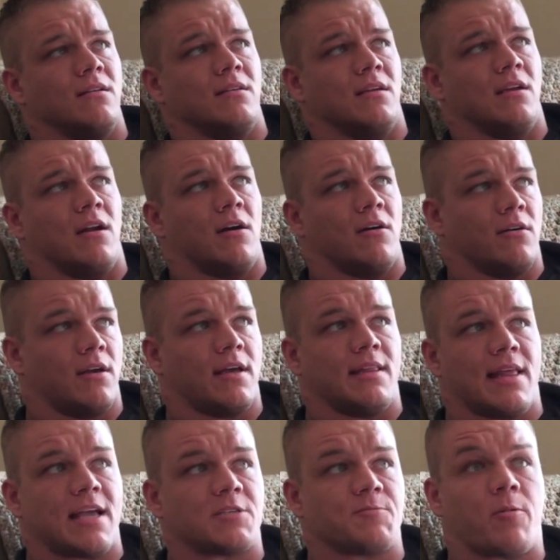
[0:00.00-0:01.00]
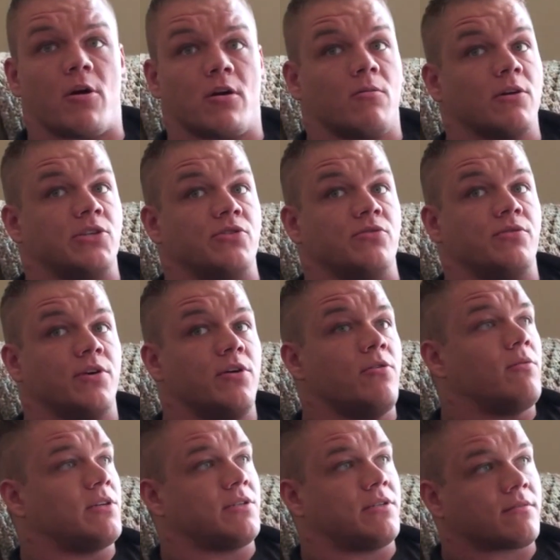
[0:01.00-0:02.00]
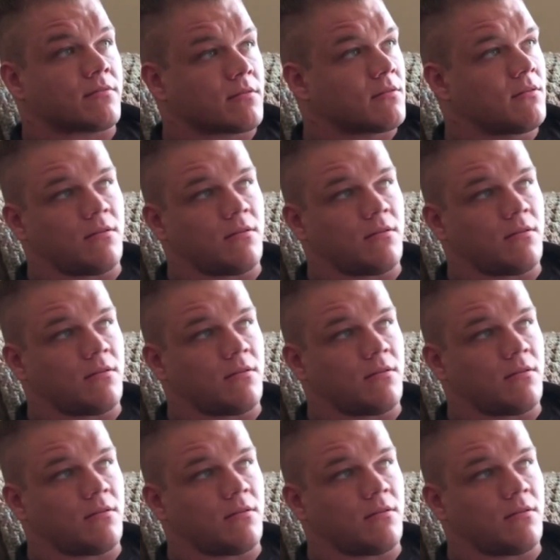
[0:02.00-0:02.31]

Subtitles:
and that's part of what you do, which